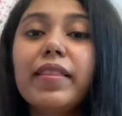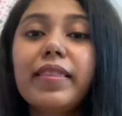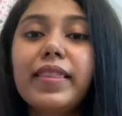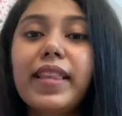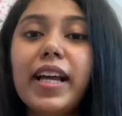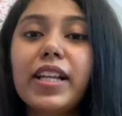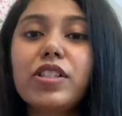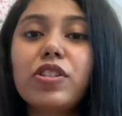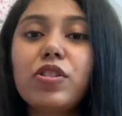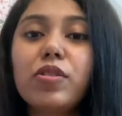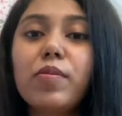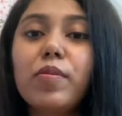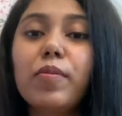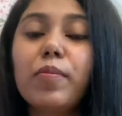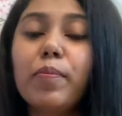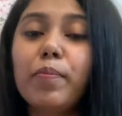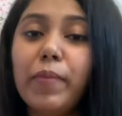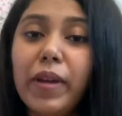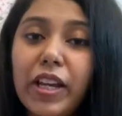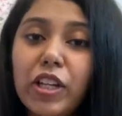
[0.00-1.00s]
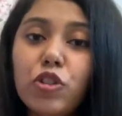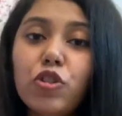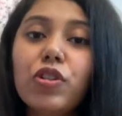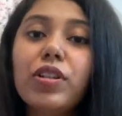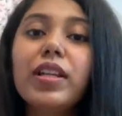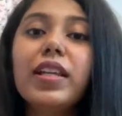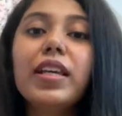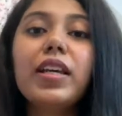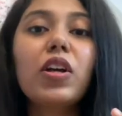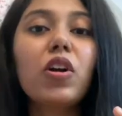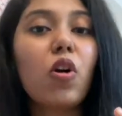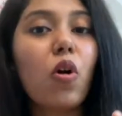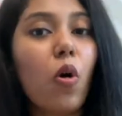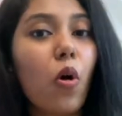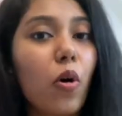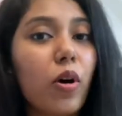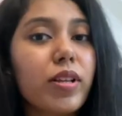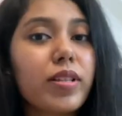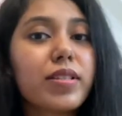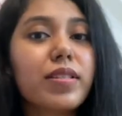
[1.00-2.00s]
that majorly
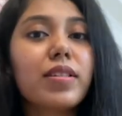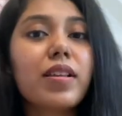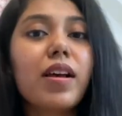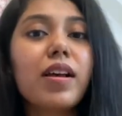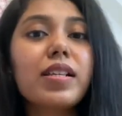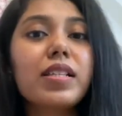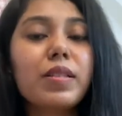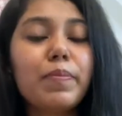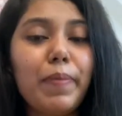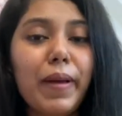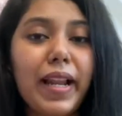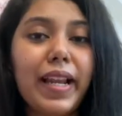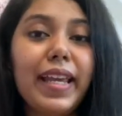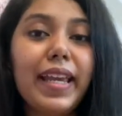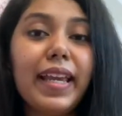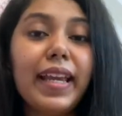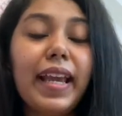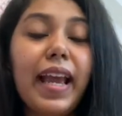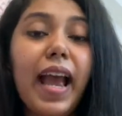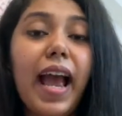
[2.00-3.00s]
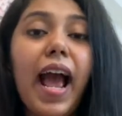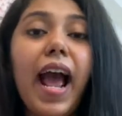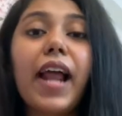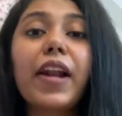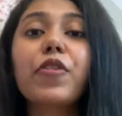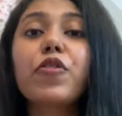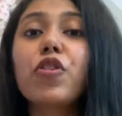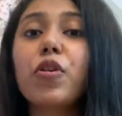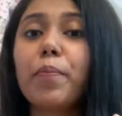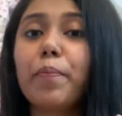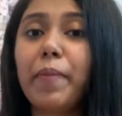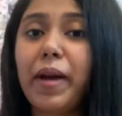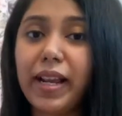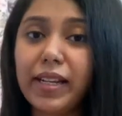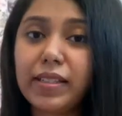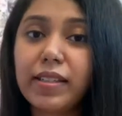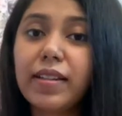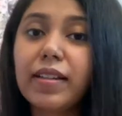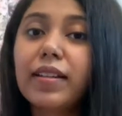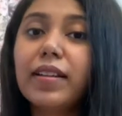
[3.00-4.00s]
cause spelling and
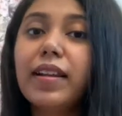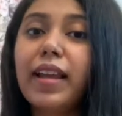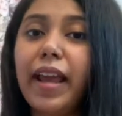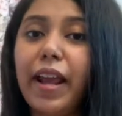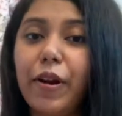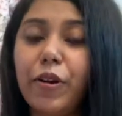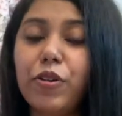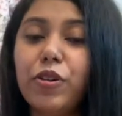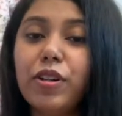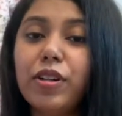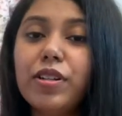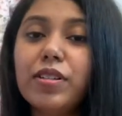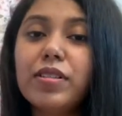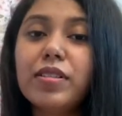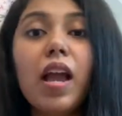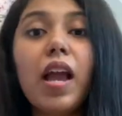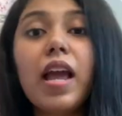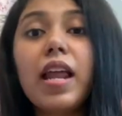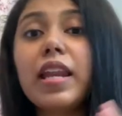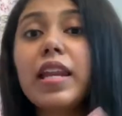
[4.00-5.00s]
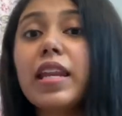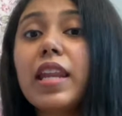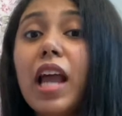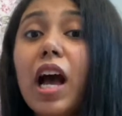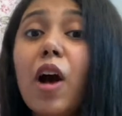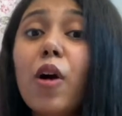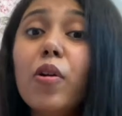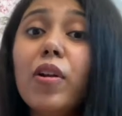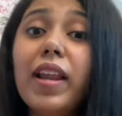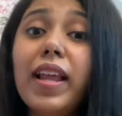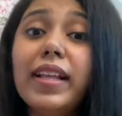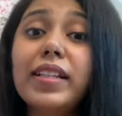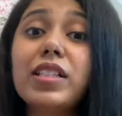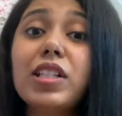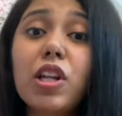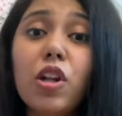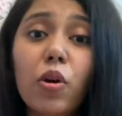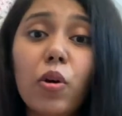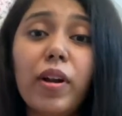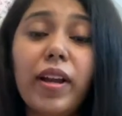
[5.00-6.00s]
grammatical errors. Now
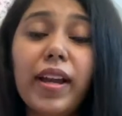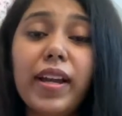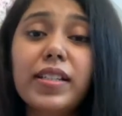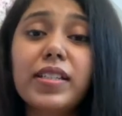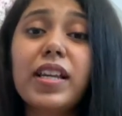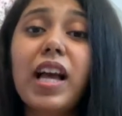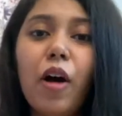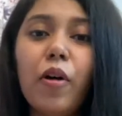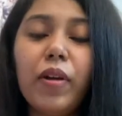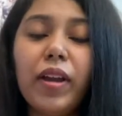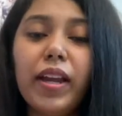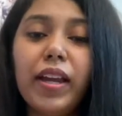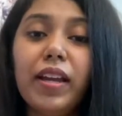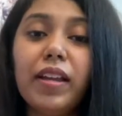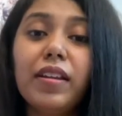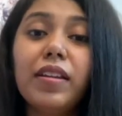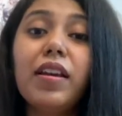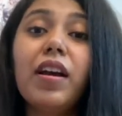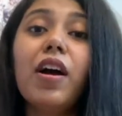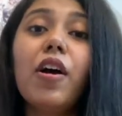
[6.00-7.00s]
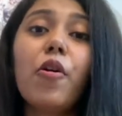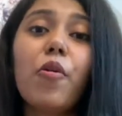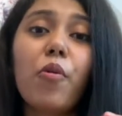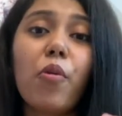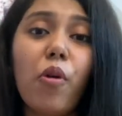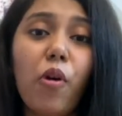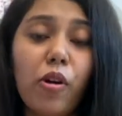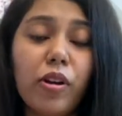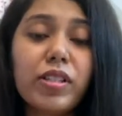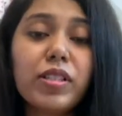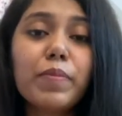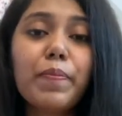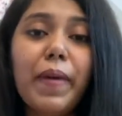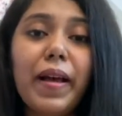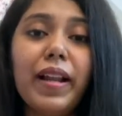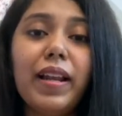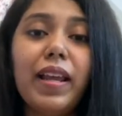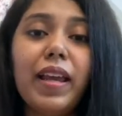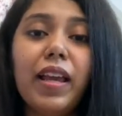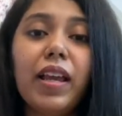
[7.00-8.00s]
let's look at how can a wrong
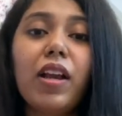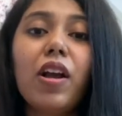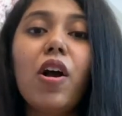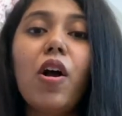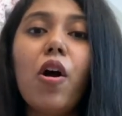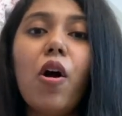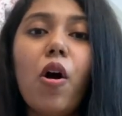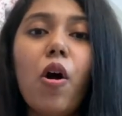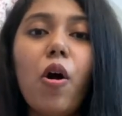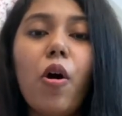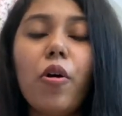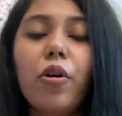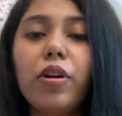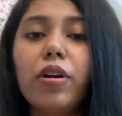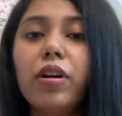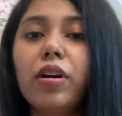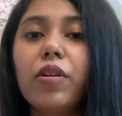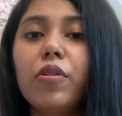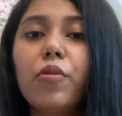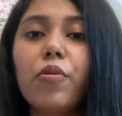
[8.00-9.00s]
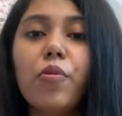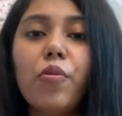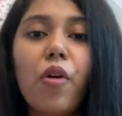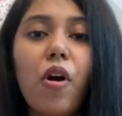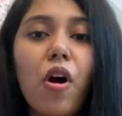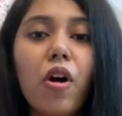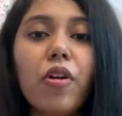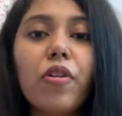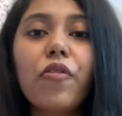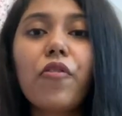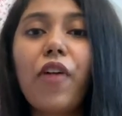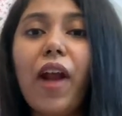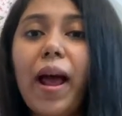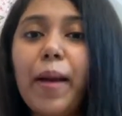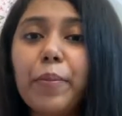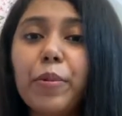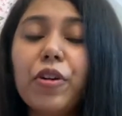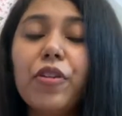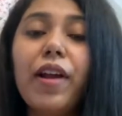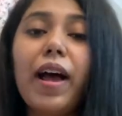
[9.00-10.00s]
spelling or a wrong
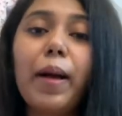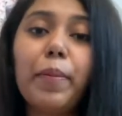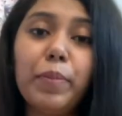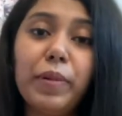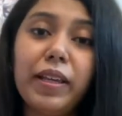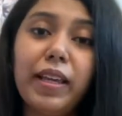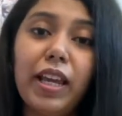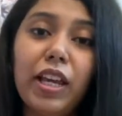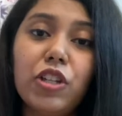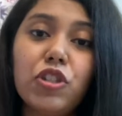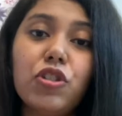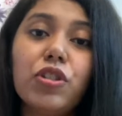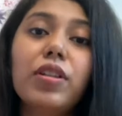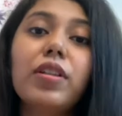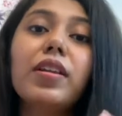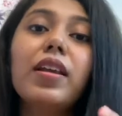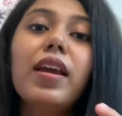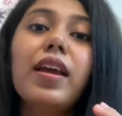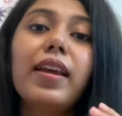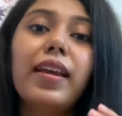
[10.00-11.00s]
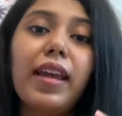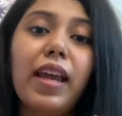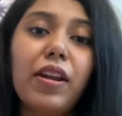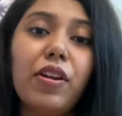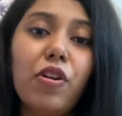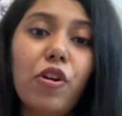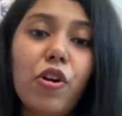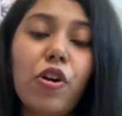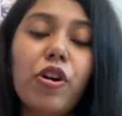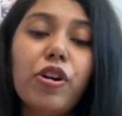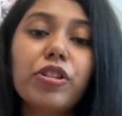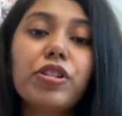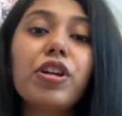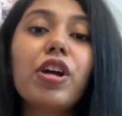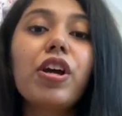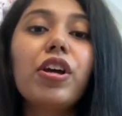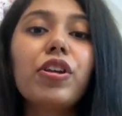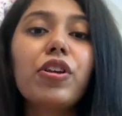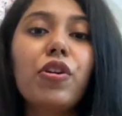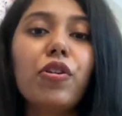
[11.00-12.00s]
grammar application can hurt
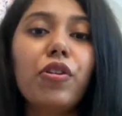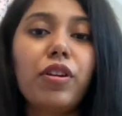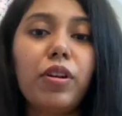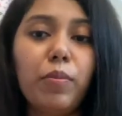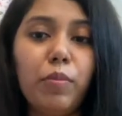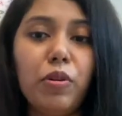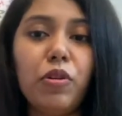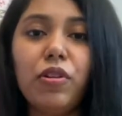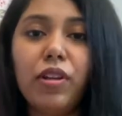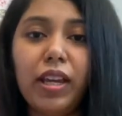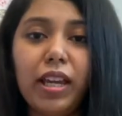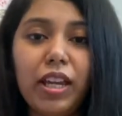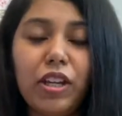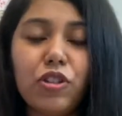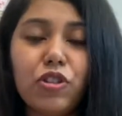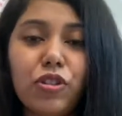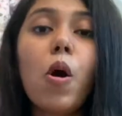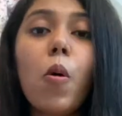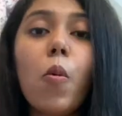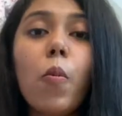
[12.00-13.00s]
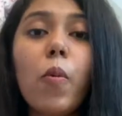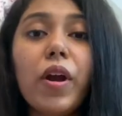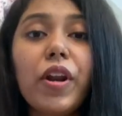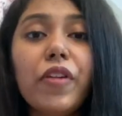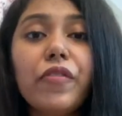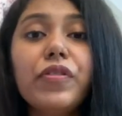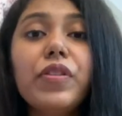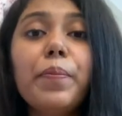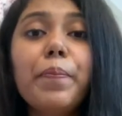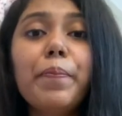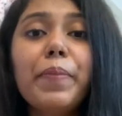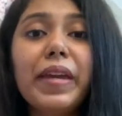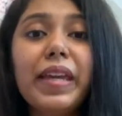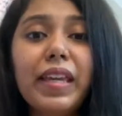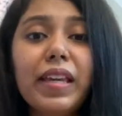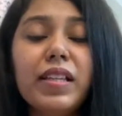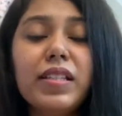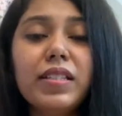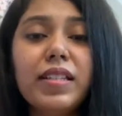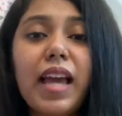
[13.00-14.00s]
your communication. One of the
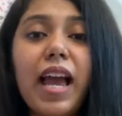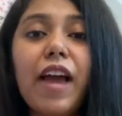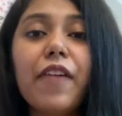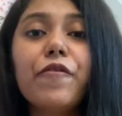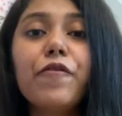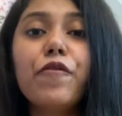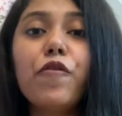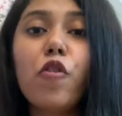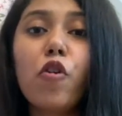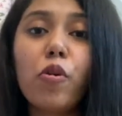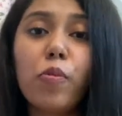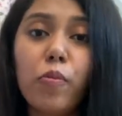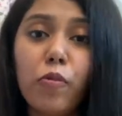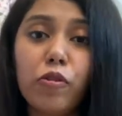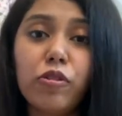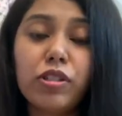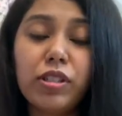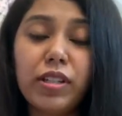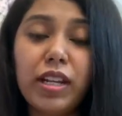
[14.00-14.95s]
biggest and foremost